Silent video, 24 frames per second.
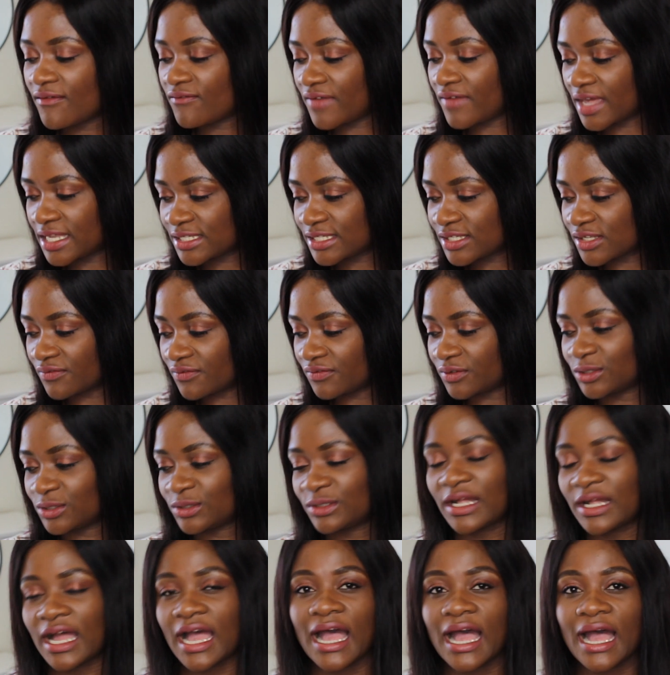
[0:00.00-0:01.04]
first of
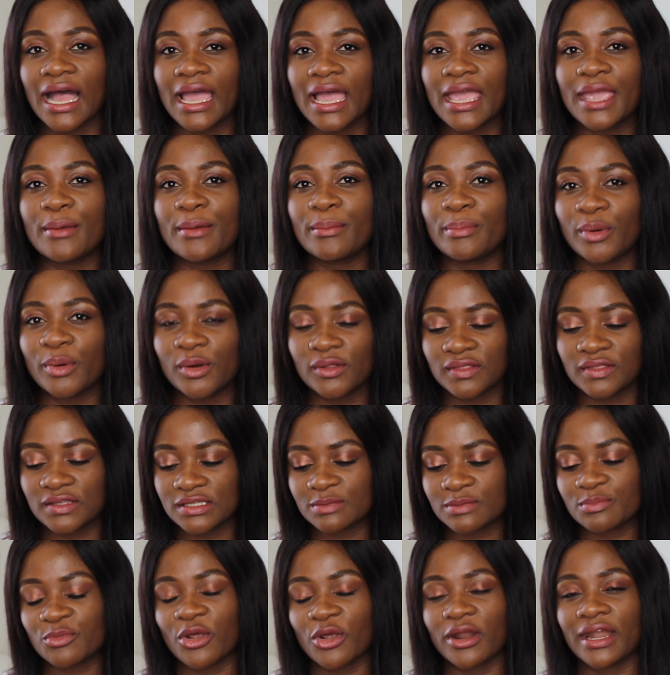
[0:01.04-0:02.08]
all, I bought
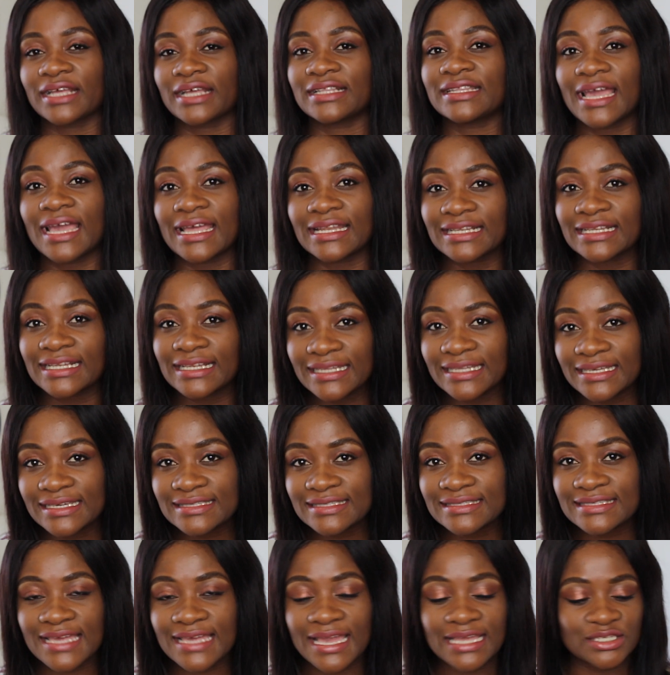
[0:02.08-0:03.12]
this product at
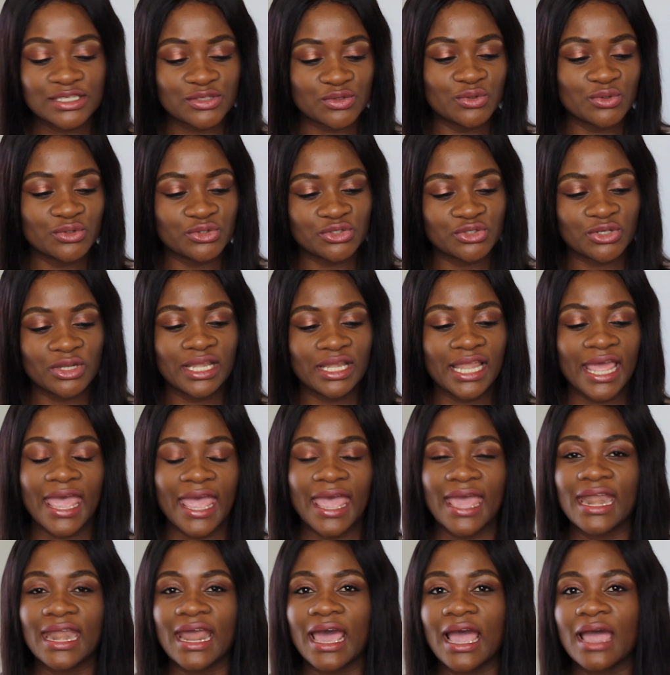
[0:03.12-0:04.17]
Clicks as usual,
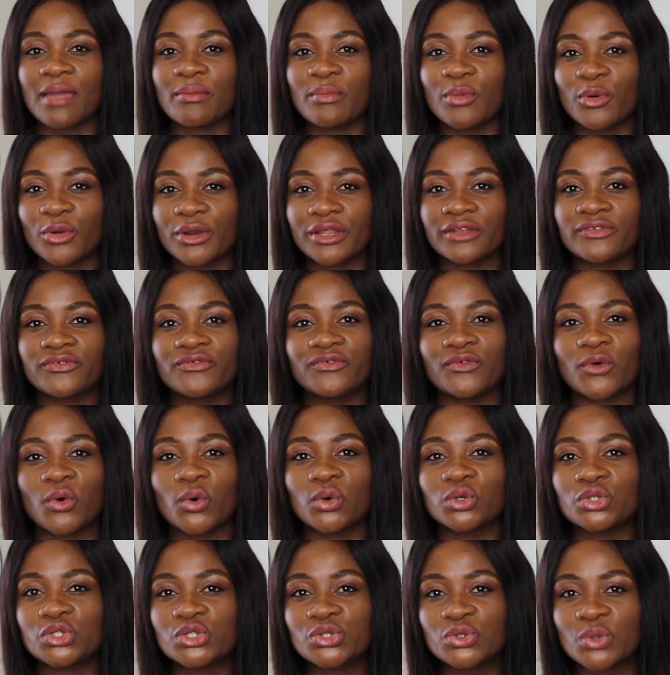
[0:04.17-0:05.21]
and I bought it
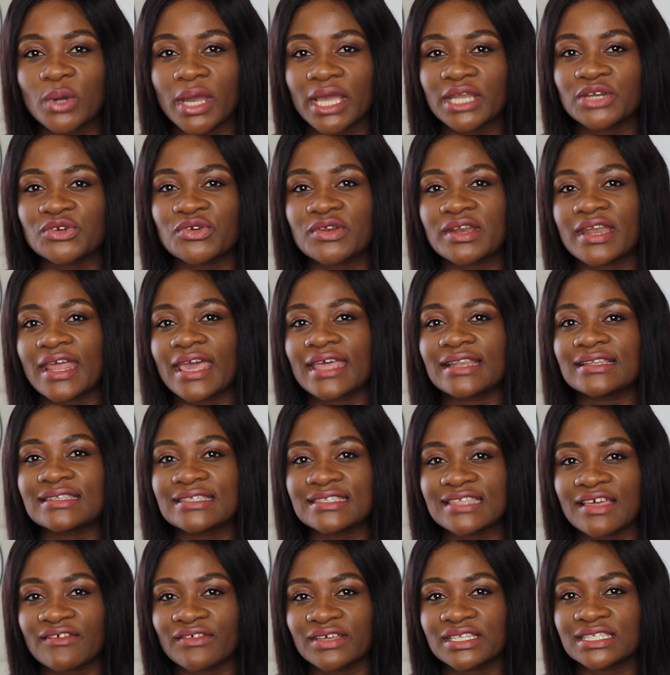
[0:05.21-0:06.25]
for
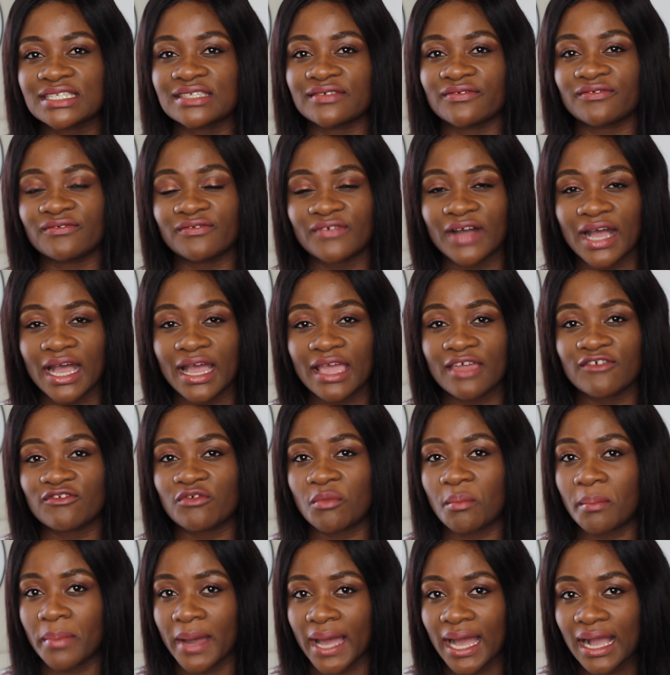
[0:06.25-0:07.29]

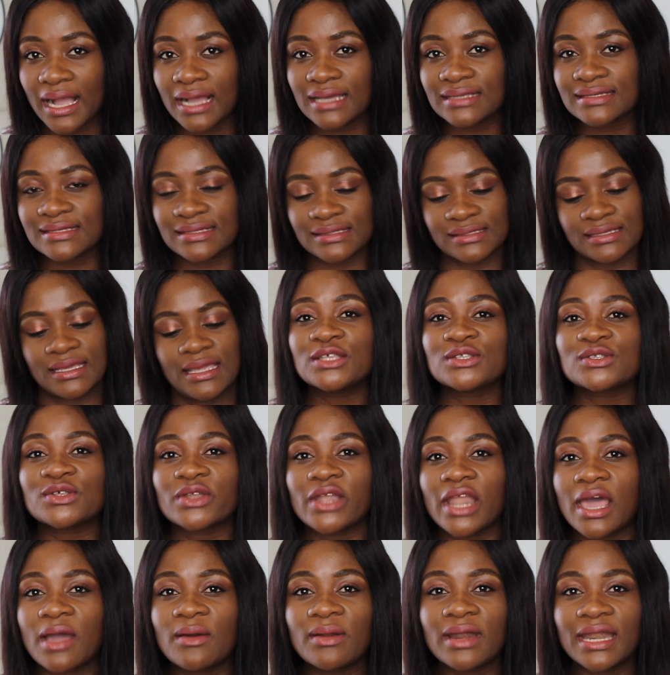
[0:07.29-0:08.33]
275 bucks. So
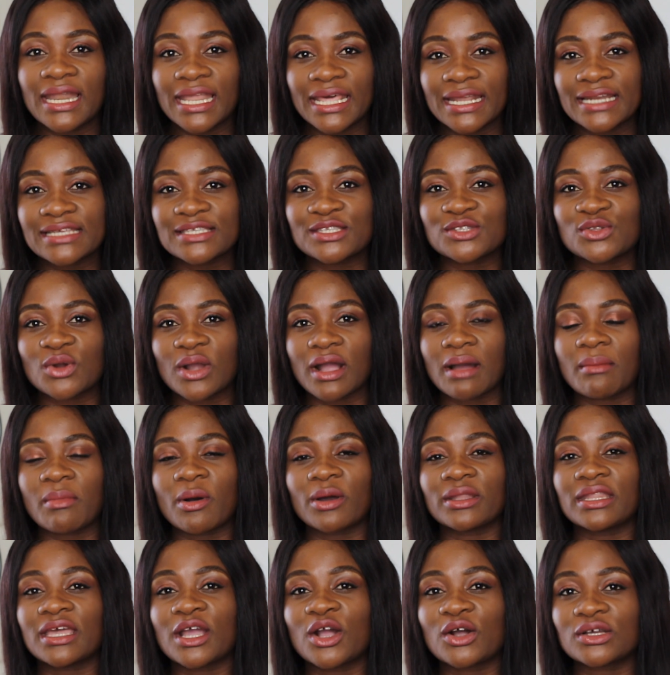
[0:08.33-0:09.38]
now let us talk
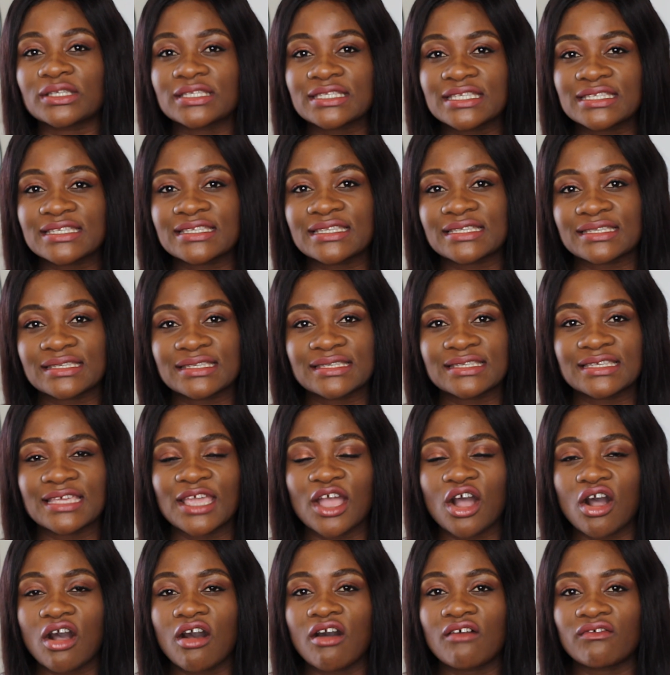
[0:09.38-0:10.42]
about the
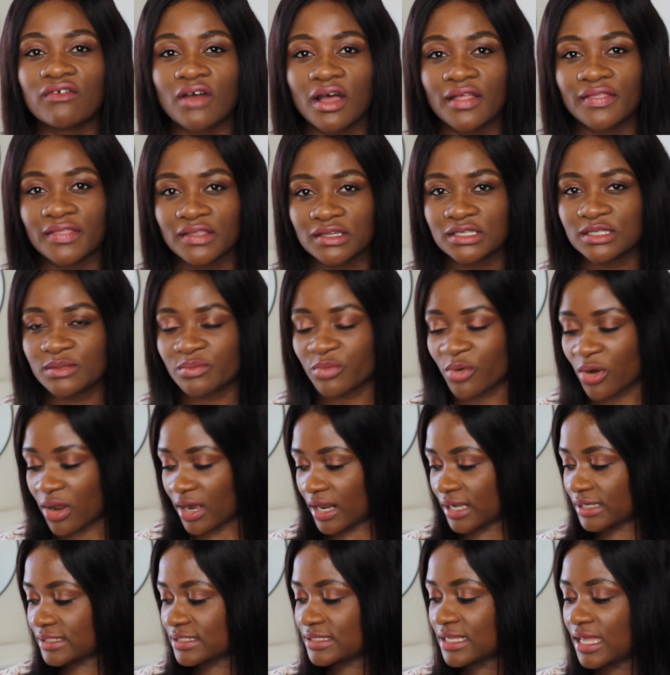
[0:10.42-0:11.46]
consistency of this
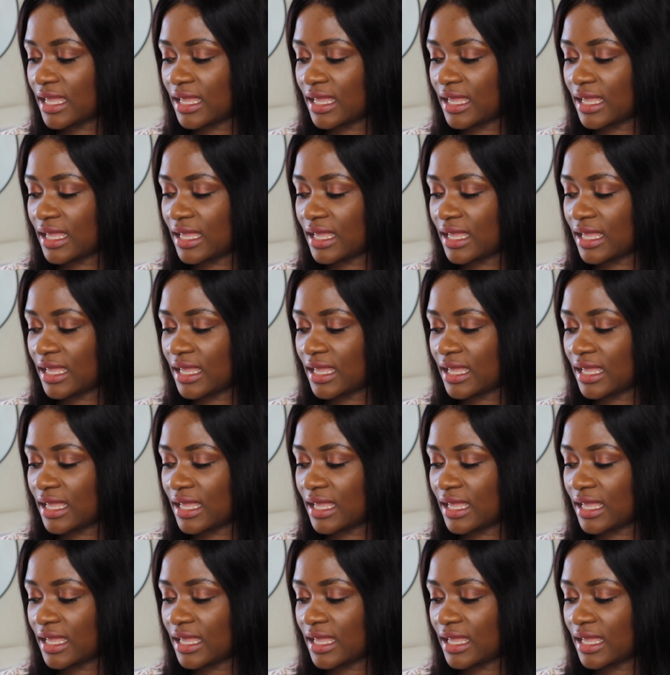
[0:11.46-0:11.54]
product.